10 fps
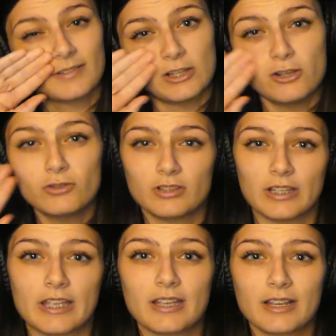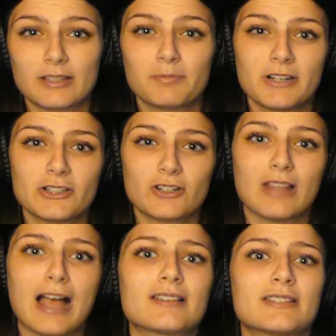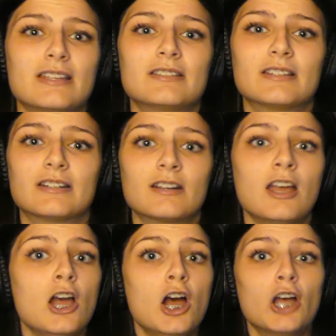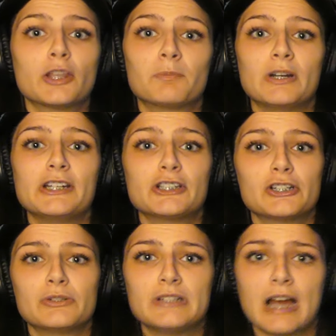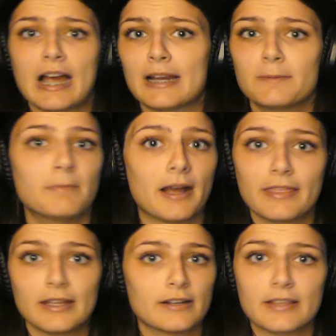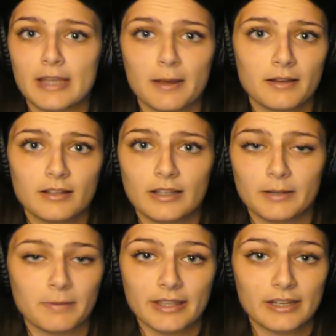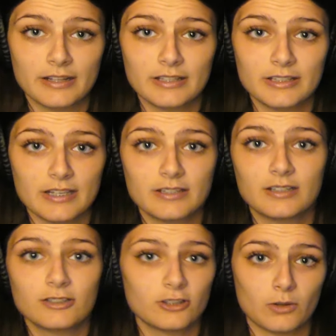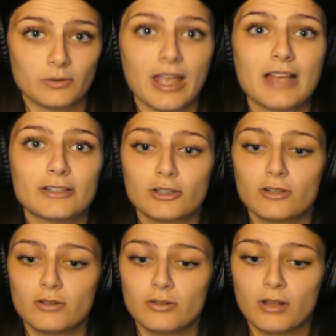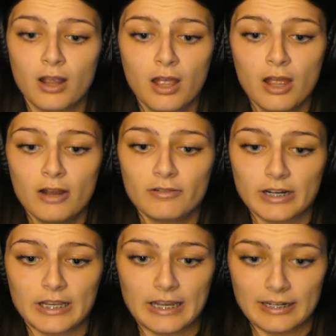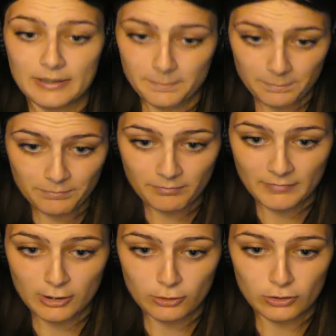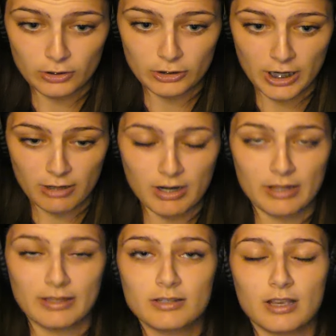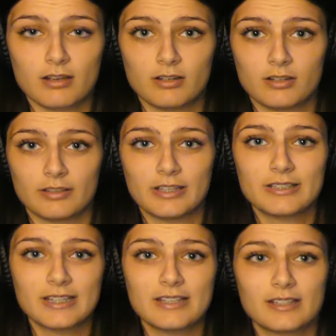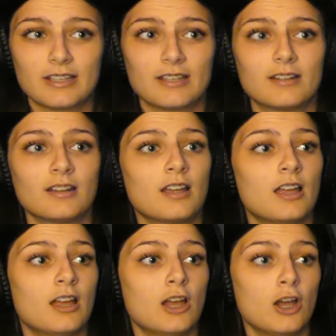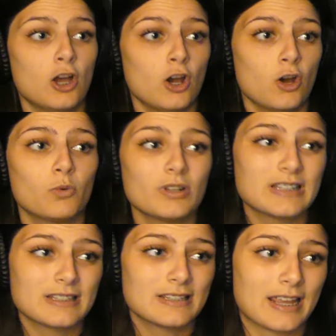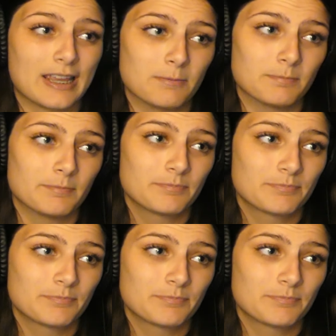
usually because i'm pretty sure last season the preacher dude died by the end of the like by the end of the season so that dude freaking Luca Changretta this uh this season. What's his name?